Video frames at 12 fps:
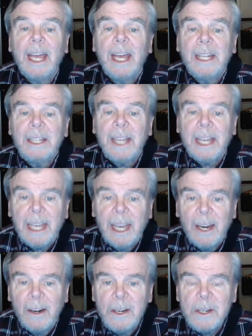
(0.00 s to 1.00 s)
take
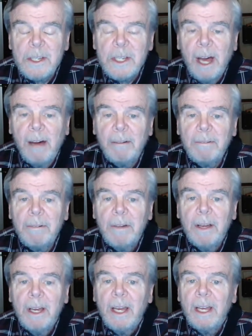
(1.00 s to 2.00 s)
care of yourself.
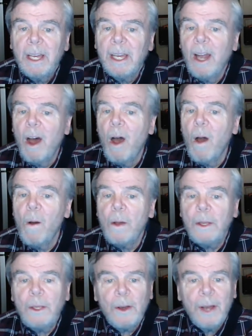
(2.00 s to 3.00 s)
You know,
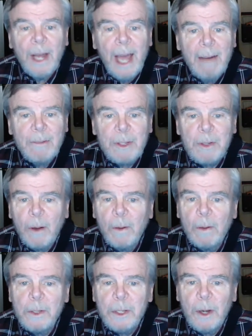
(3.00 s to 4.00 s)
you're going to have
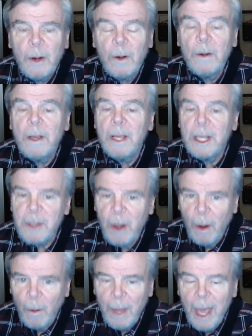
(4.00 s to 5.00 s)
struggles and hurt. It's
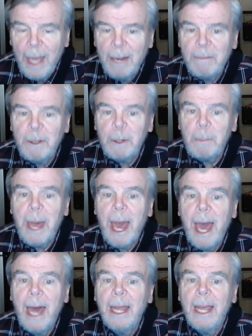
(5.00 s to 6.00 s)
okay to feel
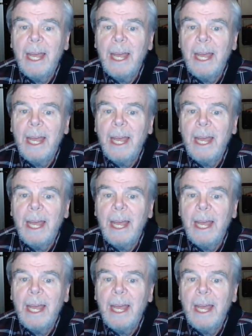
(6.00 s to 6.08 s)
bad.